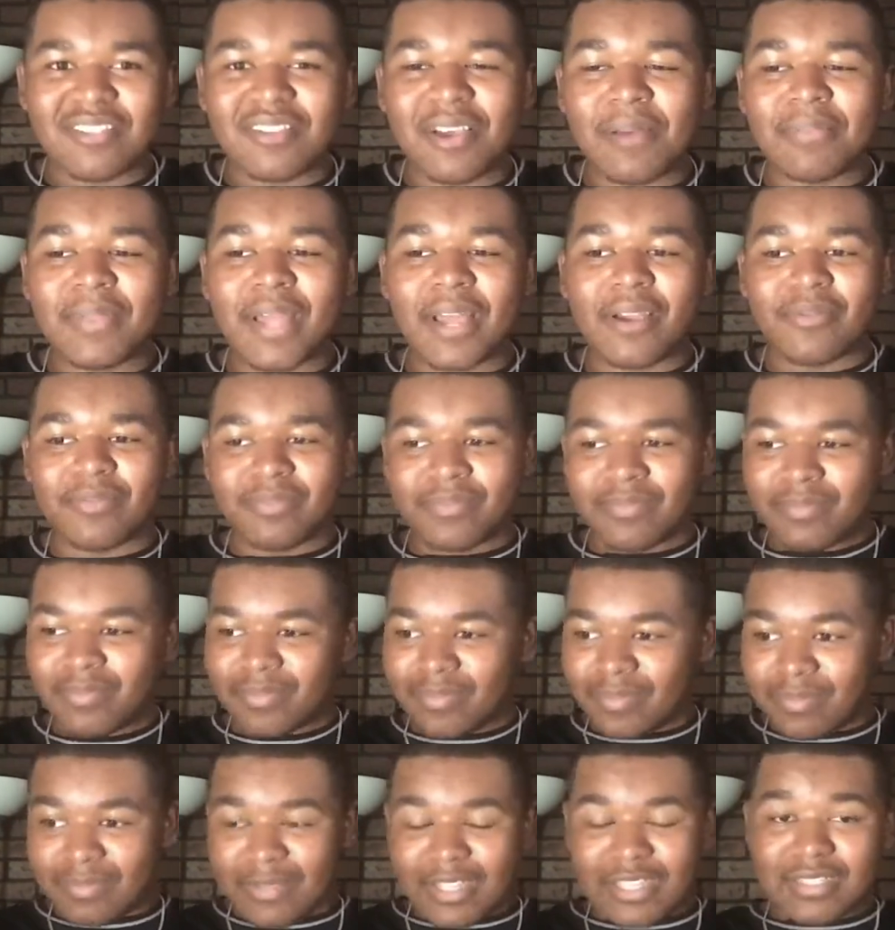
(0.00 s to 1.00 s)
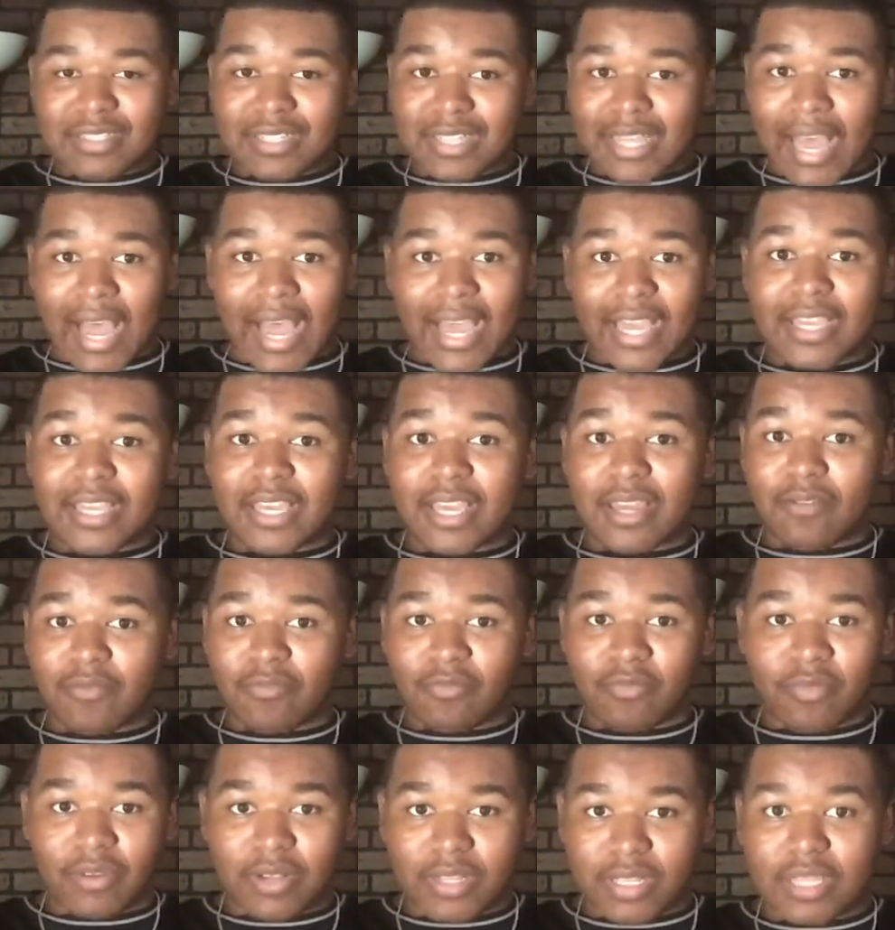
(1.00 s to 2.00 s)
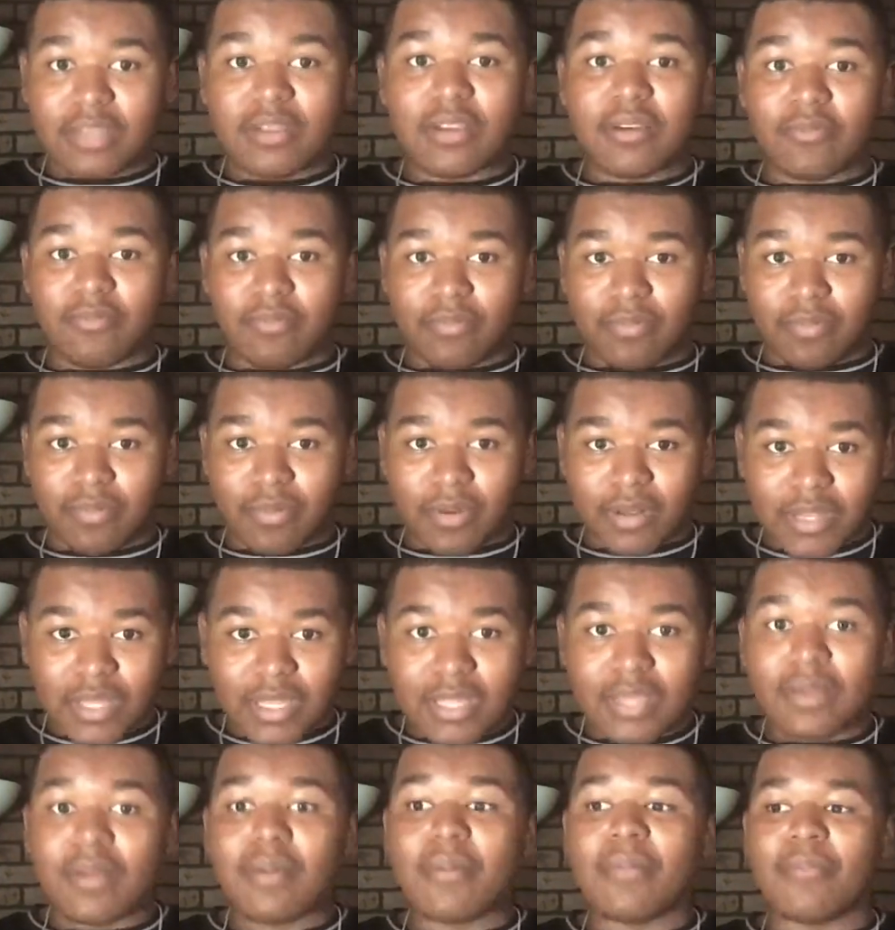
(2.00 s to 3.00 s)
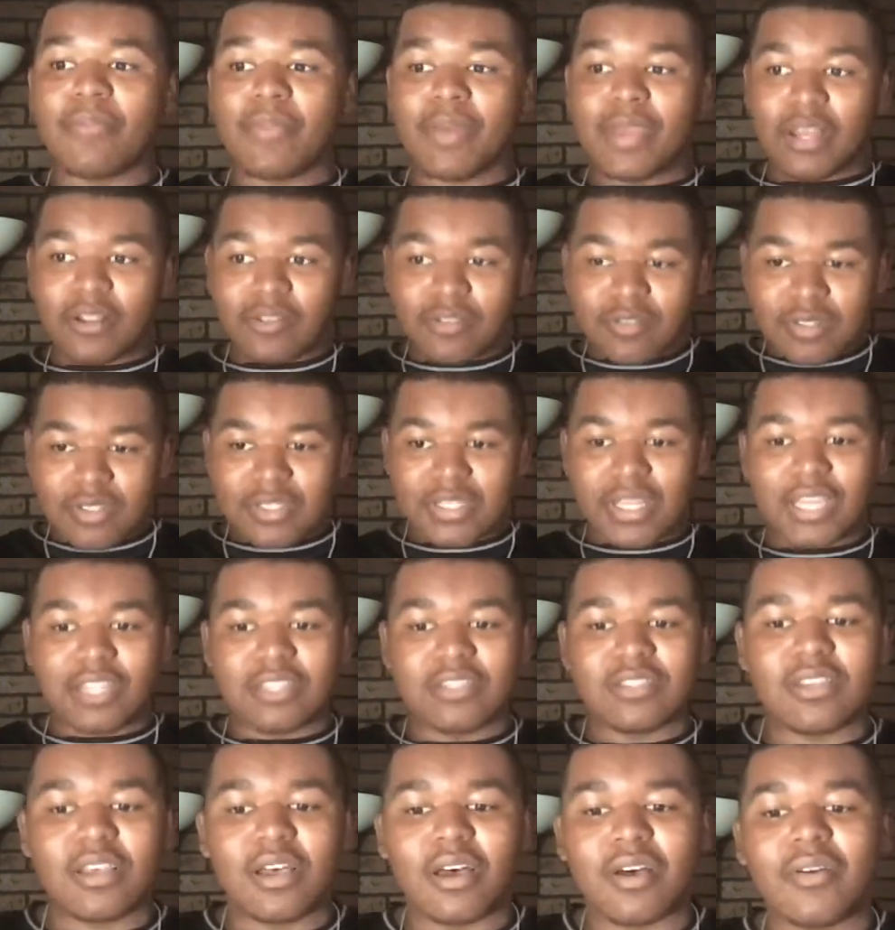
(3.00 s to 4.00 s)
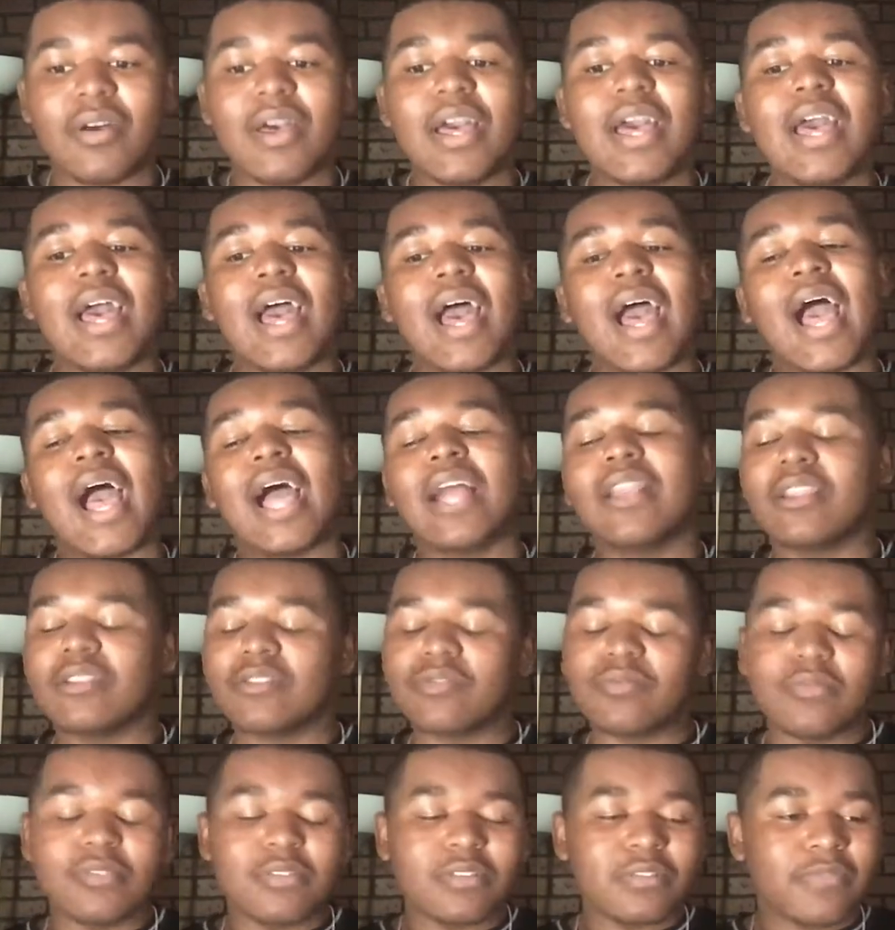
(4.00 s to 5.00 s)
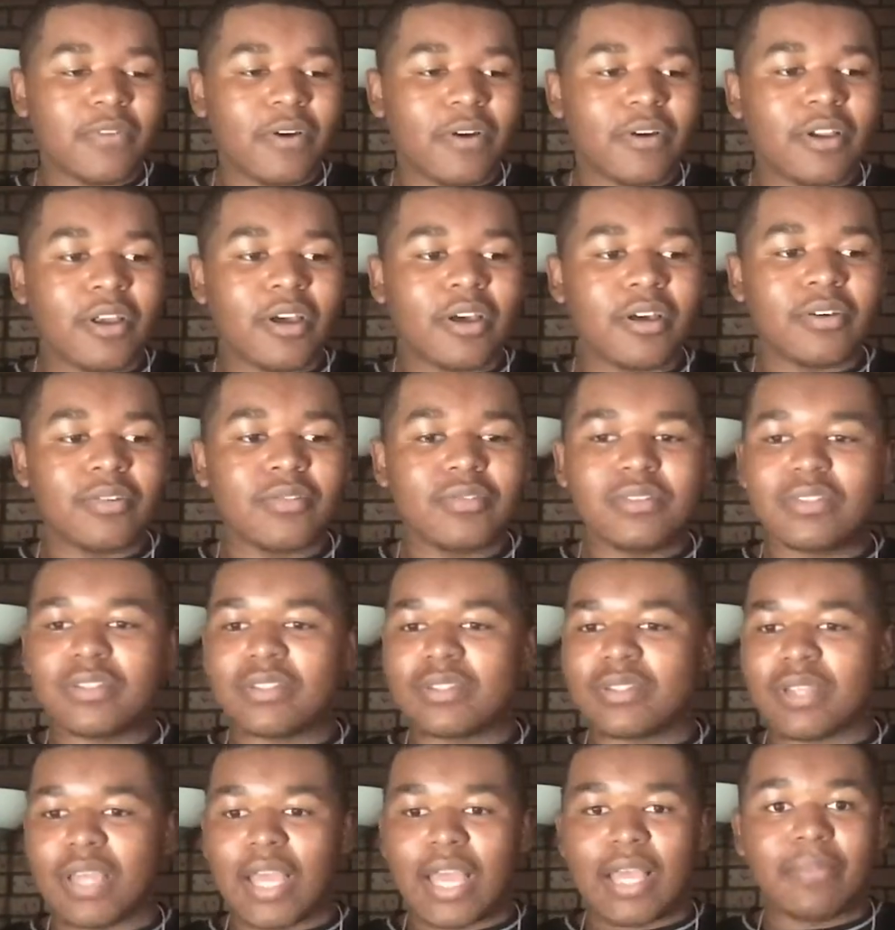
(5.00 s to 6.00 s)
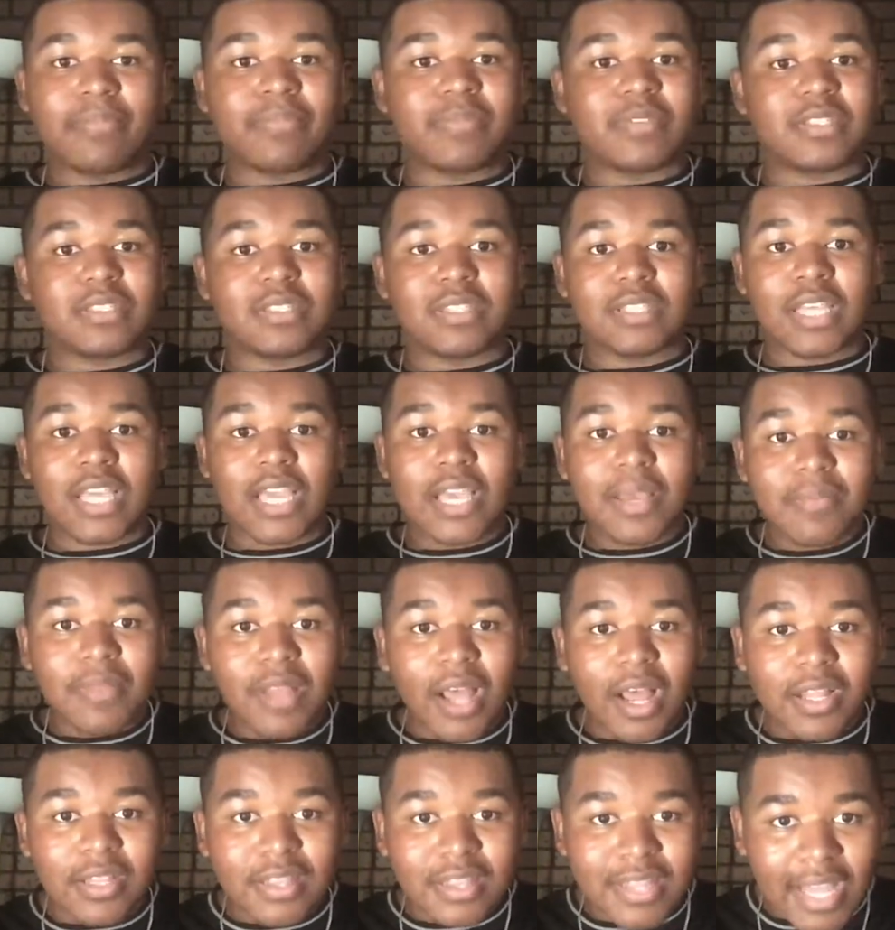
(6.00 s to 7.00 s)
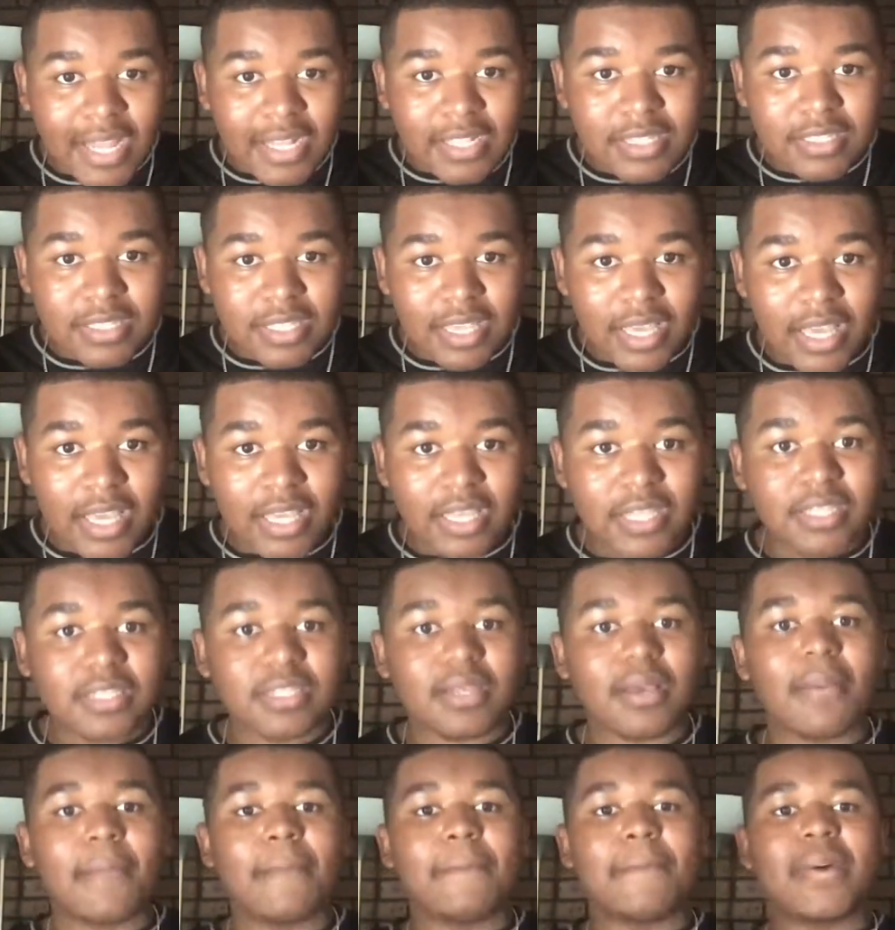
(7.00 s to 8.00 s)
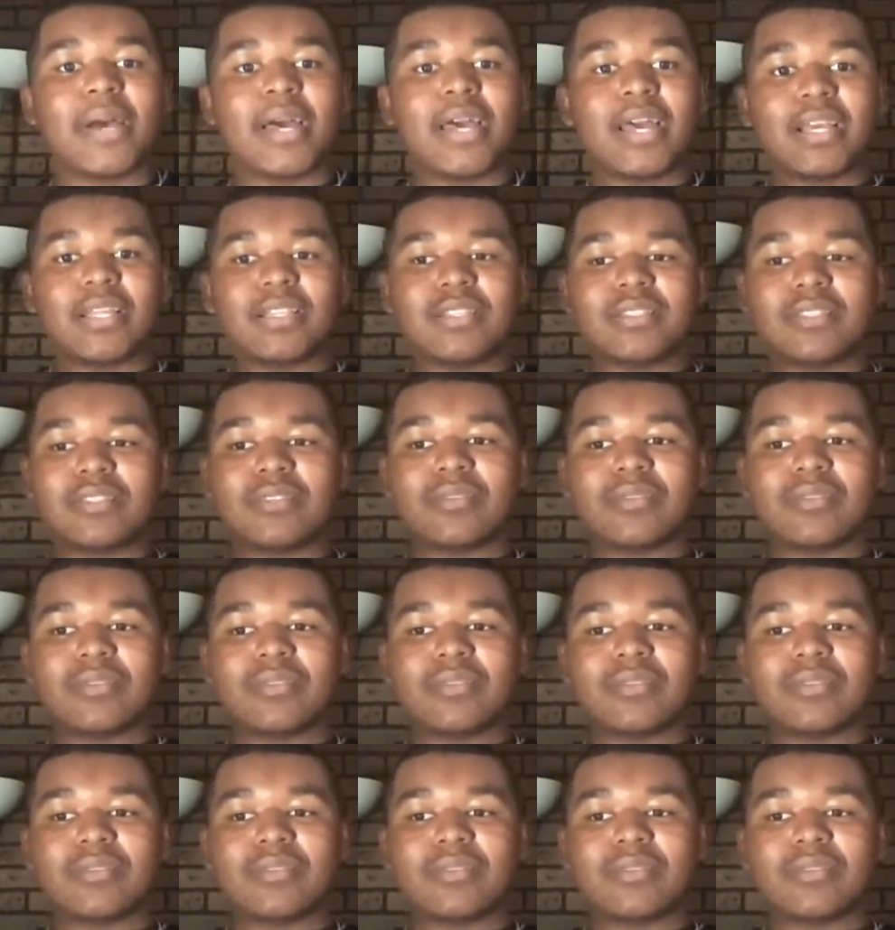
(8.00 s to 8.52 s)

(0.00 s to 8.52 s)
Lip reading: So I'm like, this guy can really be interesting. So I looked through his photos, it seemed authentic, but